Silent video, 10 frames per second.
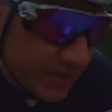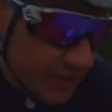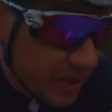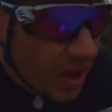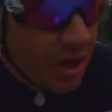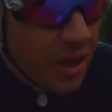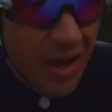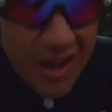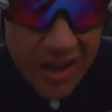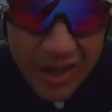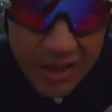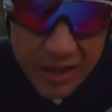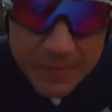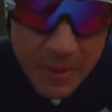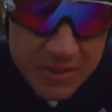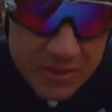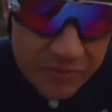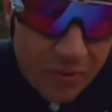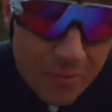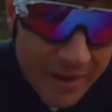I suppose it's a
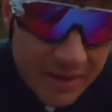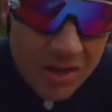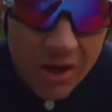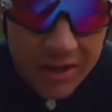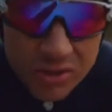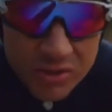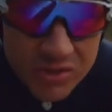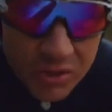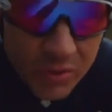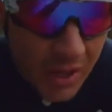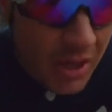format you're kind of used to.